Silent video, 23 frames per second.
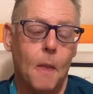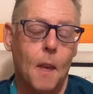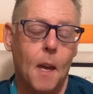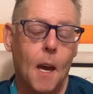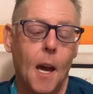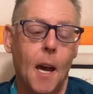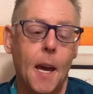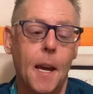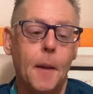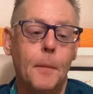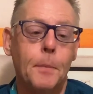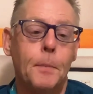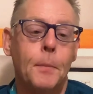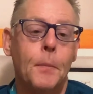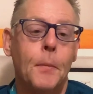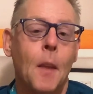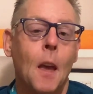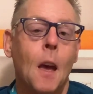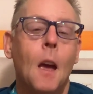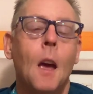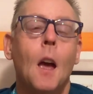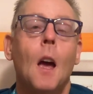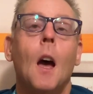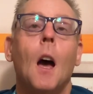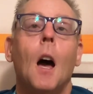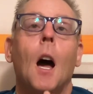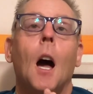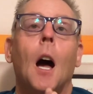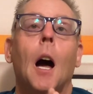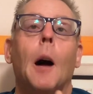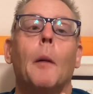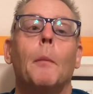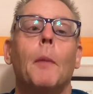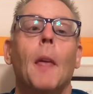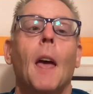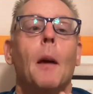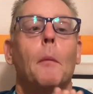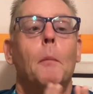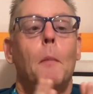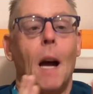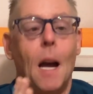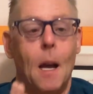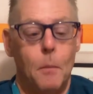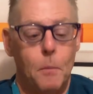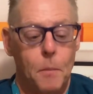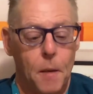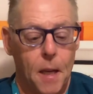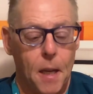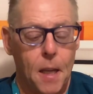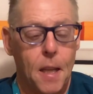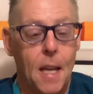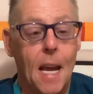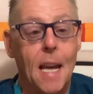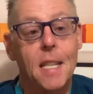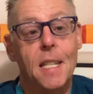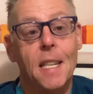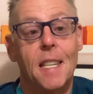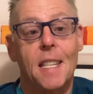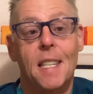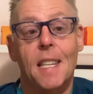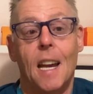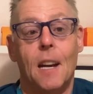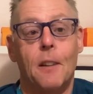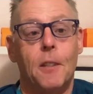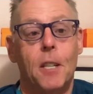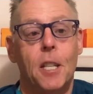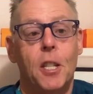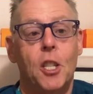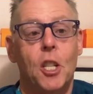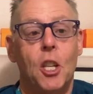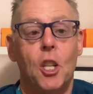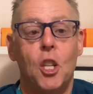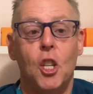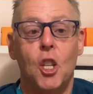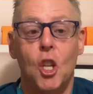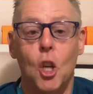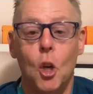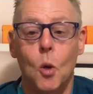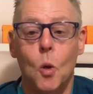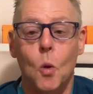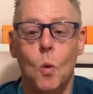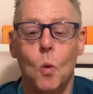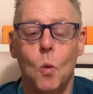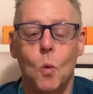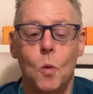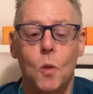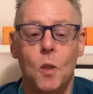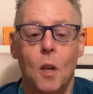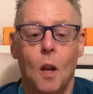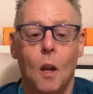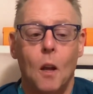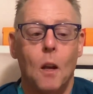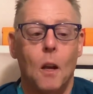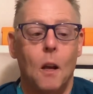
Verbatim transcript: Okay? um, might be necessary to use